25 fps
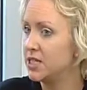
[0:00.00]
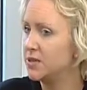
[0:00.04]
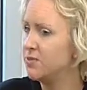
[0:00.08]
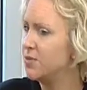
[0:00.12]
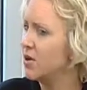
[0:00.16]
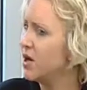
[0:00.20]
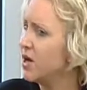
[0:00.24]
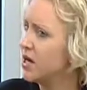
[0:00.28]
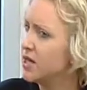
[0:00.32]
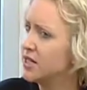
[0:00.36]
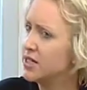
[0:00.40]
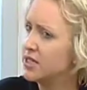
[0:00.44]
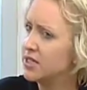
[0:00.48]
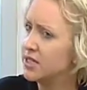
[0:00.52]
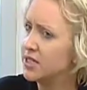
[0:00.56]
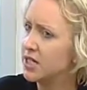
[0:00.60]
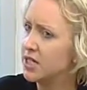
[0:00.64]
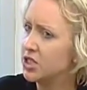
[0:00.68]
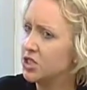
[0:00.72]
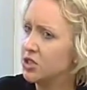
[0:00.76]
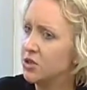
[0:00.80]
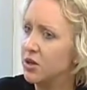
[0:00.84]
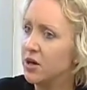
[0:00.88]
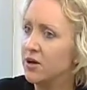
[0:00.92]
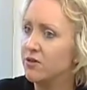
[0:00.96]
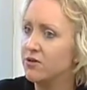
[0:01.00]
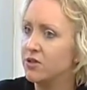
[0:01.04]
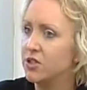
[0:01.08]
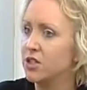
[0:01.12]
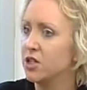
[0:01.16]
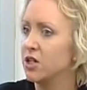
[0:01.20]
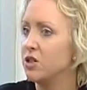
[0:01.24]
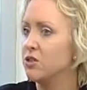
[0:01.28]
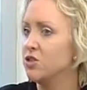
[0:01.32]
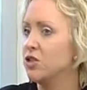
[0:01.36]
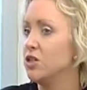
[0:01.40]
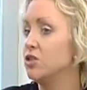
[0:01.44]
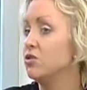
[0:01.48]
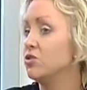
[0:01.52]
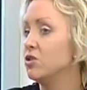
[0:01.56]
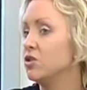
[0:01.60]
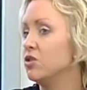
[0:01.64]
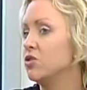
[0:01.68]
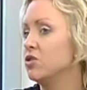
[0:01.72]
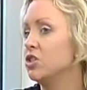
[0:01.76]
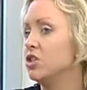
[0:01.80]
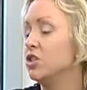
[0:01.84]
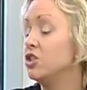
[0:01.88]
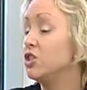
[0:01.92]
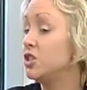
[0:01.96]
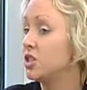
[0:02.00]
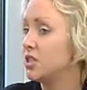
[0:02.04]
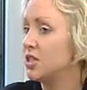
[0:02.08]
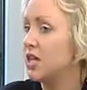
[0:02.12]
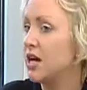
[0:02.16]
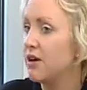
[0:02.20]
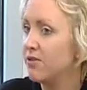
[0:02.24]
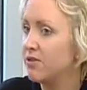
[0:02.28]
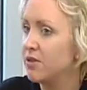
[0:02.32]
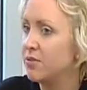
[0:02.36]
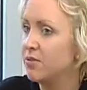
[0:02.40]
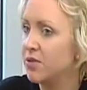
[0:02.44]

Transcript: but I understand you have to go to your doctor just to have the